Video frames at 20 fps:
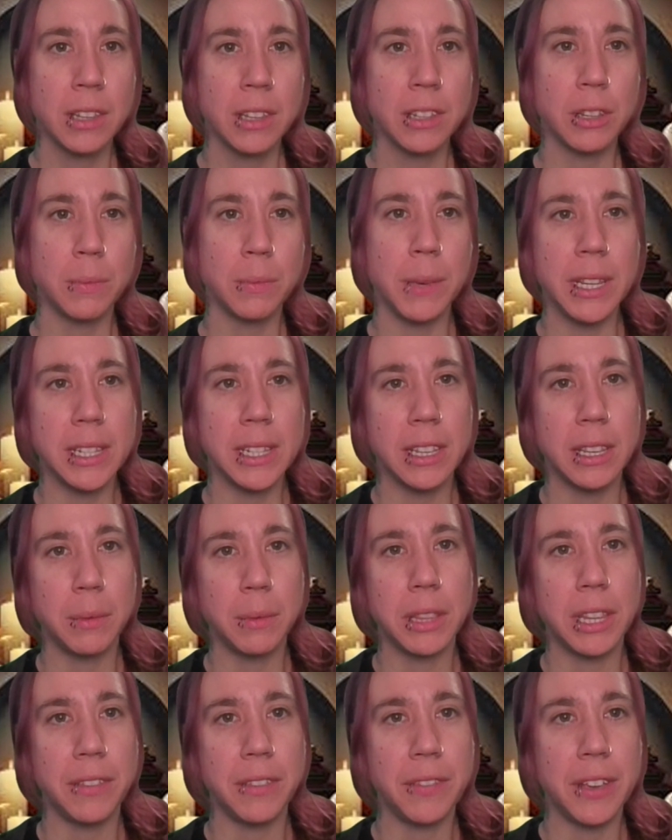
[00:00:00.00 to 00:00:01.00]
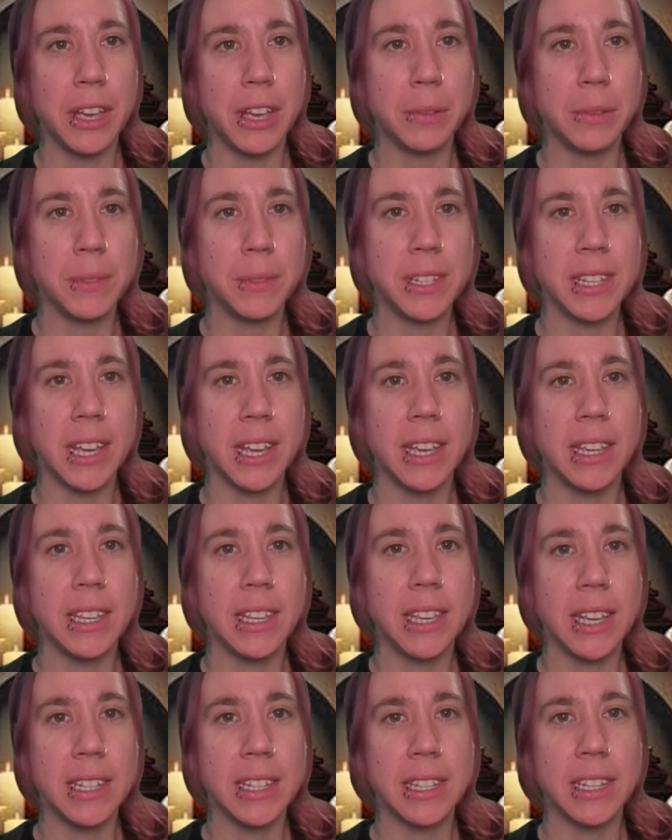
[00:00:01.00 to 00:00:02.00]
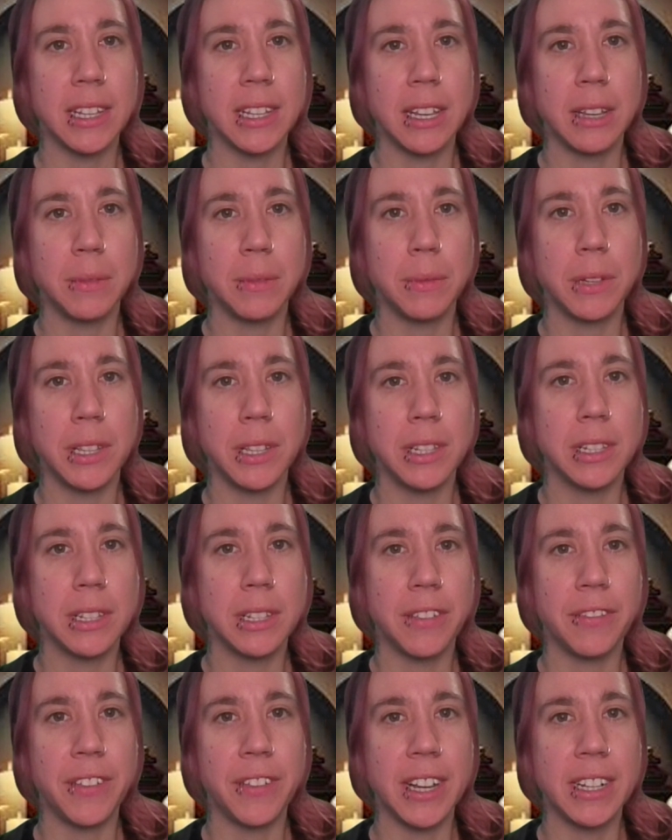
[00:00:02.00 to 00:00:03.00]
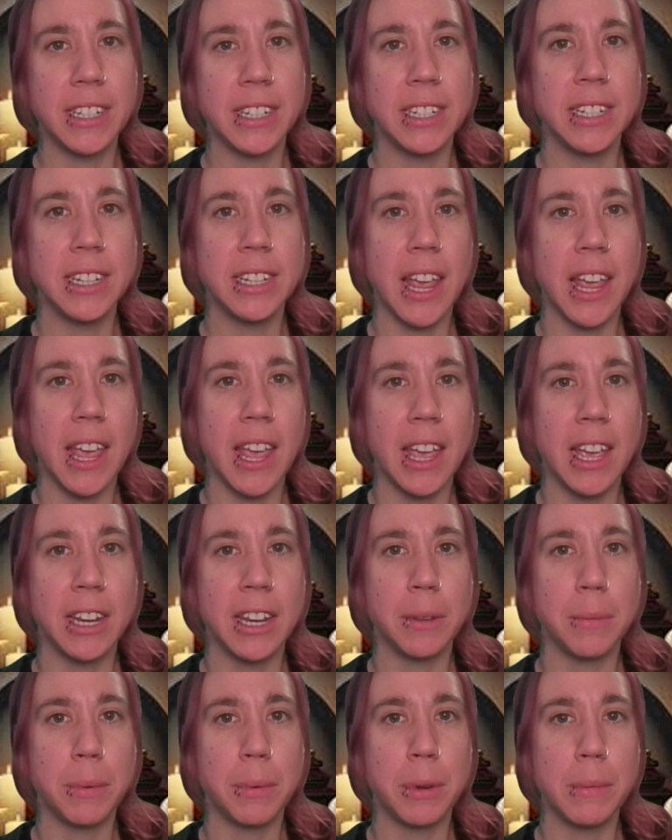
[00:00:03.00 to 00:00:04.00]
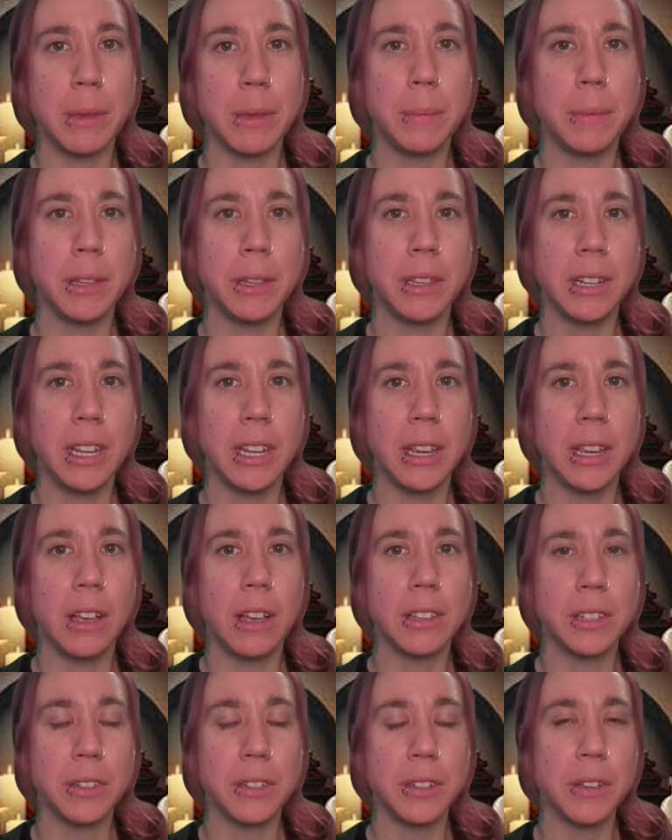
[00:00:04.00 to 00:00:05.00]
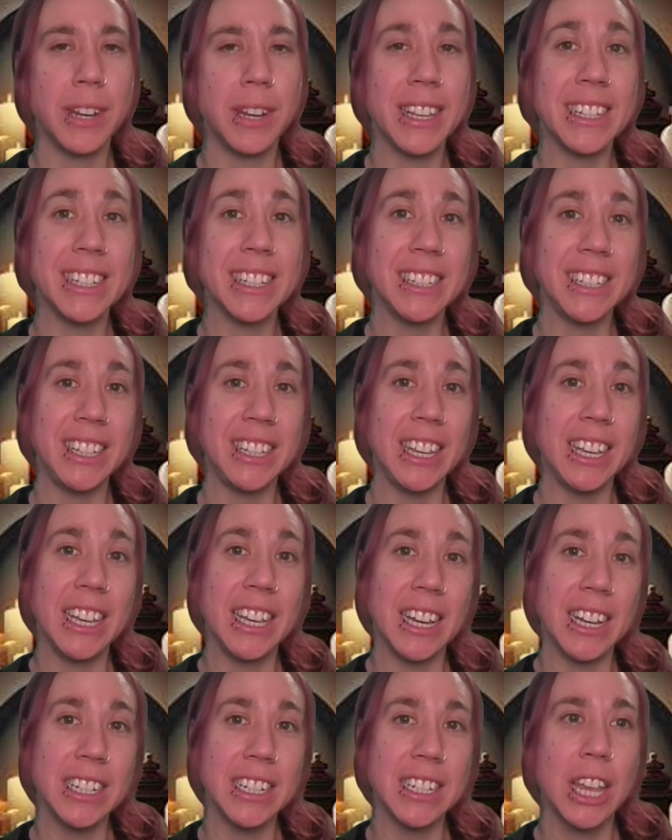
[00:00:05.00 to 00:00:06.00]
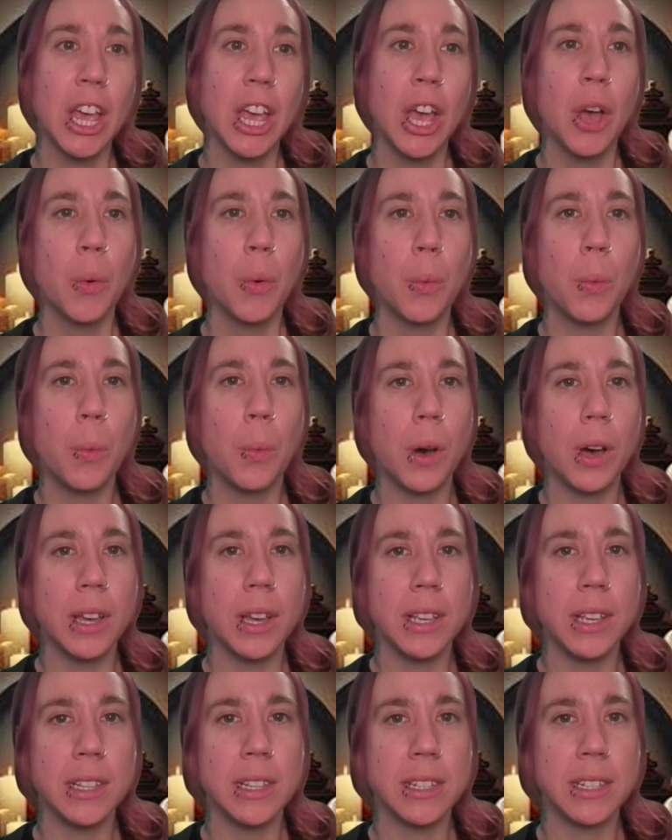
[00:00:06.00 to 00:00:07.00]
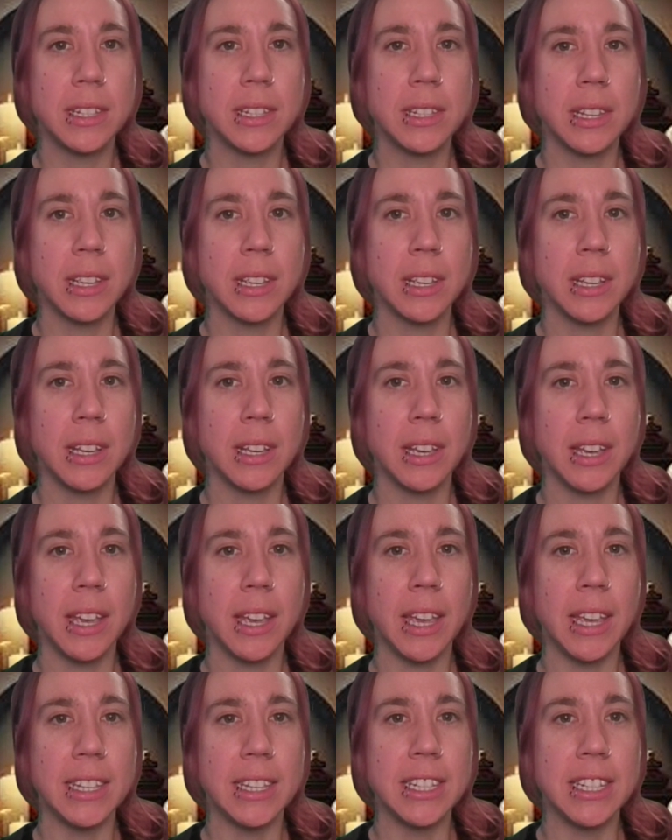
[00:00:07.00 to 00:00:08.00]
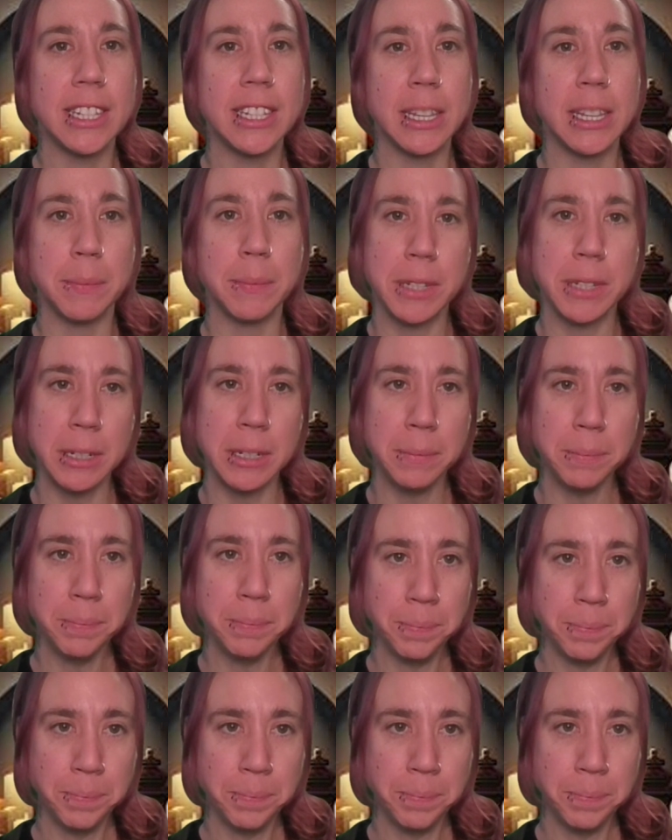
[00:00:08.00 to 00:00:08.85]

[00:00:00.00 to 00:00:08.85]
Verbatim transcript: So basically what they found was that yes, the gut was affected and permeability, also known as leaky gut, was a symptom.